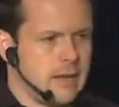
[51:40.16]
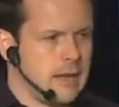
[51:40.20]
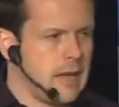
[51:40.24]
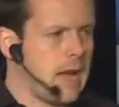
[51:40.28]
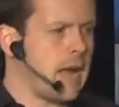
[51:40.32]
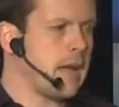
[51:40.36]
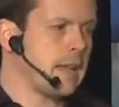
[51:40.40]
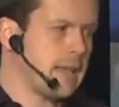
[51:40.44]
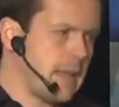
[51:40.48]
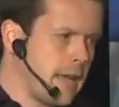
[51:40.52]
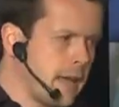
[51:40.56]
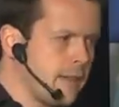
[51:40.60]

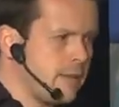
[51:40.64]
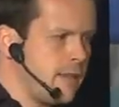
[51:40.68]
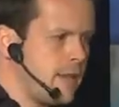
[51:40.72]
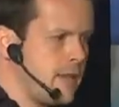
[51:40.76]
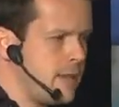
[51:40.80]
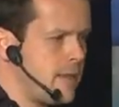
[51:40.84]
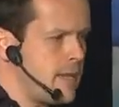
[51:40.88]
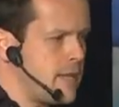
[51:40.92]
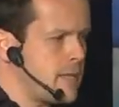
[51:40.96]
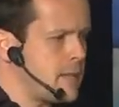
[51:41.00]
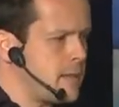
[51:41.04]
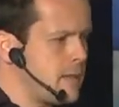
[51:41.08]
uh, yeah, th
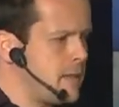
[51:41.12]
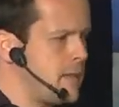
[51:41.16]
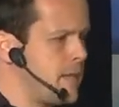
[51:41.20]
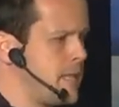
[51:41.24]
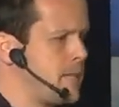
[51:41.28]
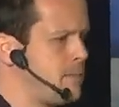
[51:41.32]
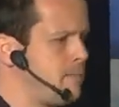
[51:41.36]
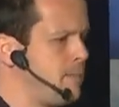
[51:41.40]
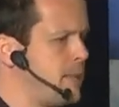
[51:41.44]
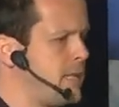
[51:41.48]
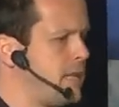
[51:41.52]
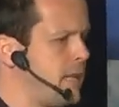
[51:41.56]
this
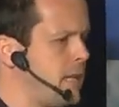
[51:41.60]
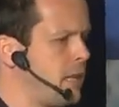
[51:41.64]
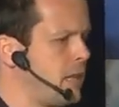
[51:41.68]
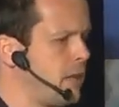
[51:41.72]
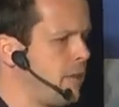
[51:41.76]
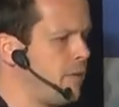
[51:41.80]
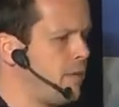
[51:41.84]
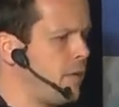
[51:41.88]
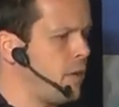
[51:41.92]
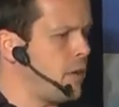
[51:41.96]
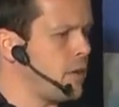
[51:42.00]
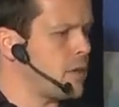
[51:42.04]
this particular
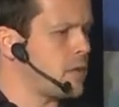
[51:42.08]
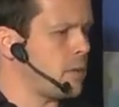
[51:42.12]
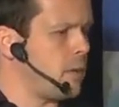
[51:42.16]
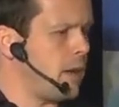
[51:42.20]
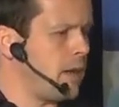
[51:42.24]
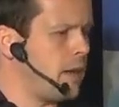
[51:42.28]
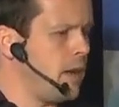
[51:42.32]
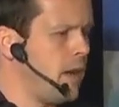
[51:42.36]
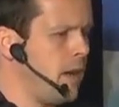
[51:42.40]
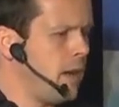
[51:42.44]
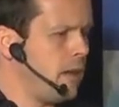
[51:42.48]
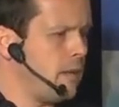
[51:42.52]
first
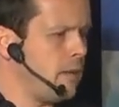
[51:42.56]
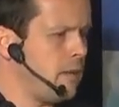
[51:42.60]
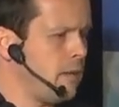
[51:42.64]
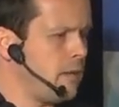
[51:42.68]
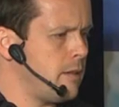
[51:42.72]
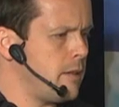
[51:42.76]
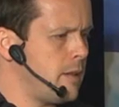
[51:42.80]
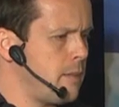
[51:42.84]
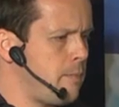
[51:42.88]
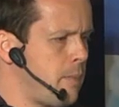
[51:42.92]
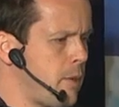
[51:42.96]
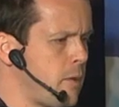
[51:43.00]
one,
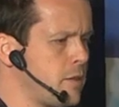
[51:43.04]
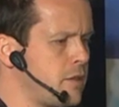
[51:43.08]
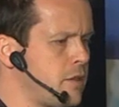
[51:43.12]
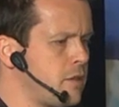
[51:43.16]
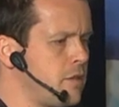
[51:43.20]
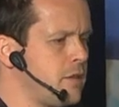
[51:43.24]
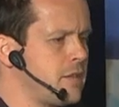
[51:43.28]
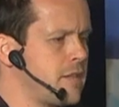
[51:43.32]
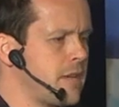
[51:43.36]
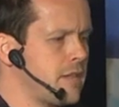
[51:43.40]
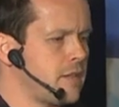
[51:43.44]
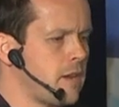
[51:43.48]
the person
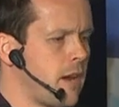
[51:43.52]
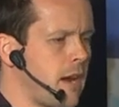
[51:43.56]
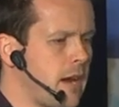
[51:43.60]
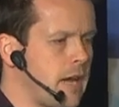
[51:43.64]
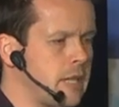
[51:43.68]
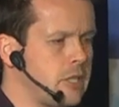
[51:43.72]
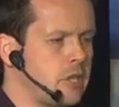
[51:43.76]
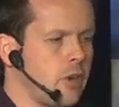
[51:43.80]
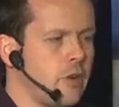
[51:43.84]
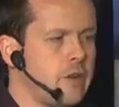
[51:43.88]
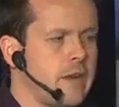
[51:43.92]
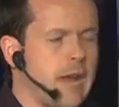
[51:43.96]
who says I
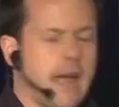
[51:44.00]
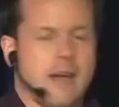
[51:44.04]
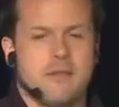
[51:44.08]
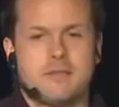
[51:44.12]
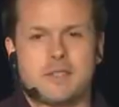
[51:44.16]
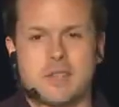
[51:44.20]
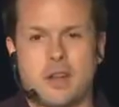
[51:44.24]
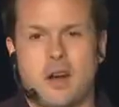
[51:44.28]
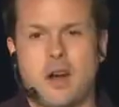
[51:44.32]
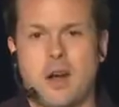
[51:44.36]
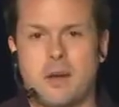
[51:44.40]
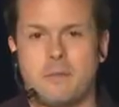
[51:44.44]
don't have
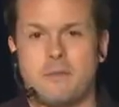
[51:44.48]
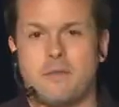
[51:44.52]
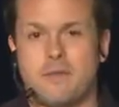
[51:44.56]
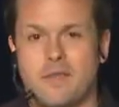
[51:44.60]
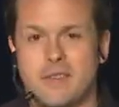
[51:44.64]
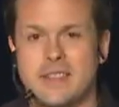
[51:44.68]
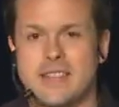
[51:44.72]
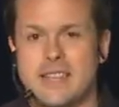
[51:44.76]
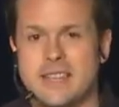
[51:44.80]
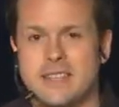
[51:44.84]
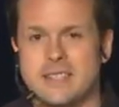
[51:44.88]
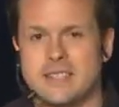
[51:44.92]
time
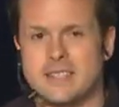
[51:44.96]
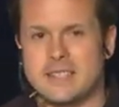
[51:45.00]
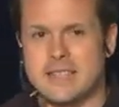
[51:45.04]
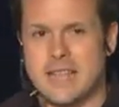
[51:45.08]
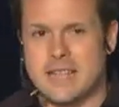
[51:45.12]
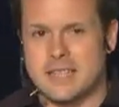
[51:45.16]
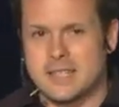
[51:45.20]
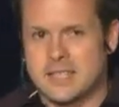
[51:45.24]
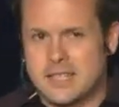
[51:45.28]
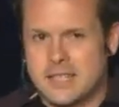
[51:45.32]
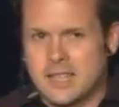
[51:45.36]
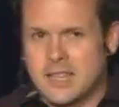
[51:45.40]
for this,
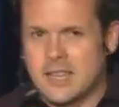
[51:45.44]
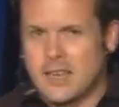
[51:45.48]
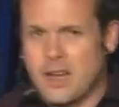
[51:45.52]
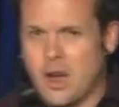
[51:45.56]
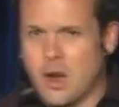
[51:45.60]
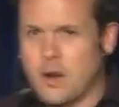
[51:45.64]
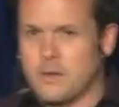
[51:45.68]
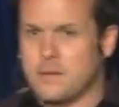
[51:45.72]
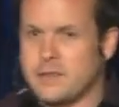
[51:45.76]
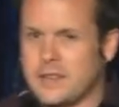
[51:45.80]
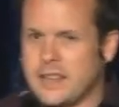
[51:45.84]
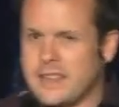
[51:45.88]
that's
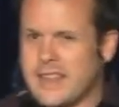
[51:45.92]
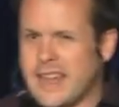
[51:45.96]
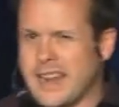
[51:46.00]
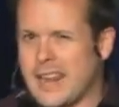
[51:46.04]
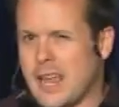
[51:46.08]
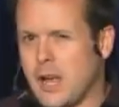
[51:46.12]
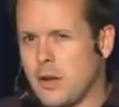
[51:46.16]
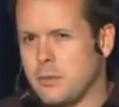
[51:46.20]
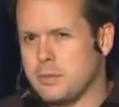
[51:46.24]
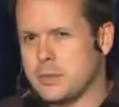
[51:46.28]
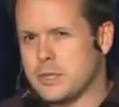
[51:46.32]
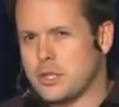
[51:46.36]
hopefully that
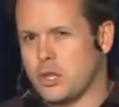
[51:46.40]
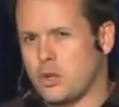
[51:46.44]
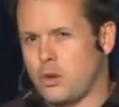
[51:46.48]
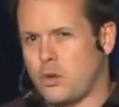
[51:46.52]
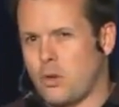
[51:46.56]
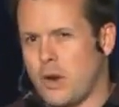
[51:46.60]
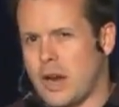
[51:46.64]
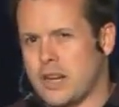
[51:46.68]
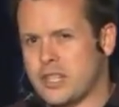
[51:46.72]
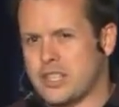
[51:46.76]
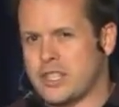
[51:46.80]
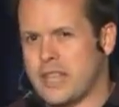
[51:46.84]
helps to
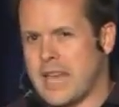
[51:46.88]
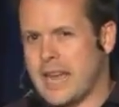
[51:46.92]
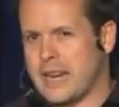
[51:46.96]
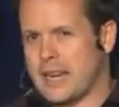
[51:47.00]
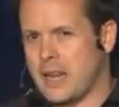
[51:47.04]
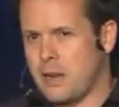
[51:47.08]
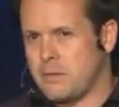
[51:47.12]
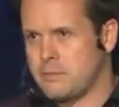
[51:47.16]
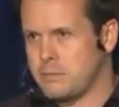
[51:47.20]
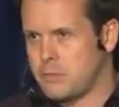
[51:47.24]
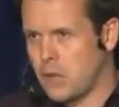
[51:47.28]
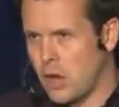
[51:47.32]
crush that.
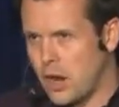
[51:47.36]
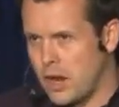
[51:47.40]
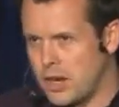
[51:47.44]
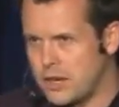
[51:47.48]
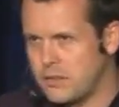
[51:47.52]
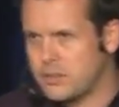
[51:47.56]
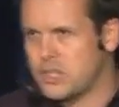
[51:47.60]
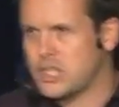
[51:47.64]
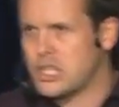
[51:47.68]
I'm kind of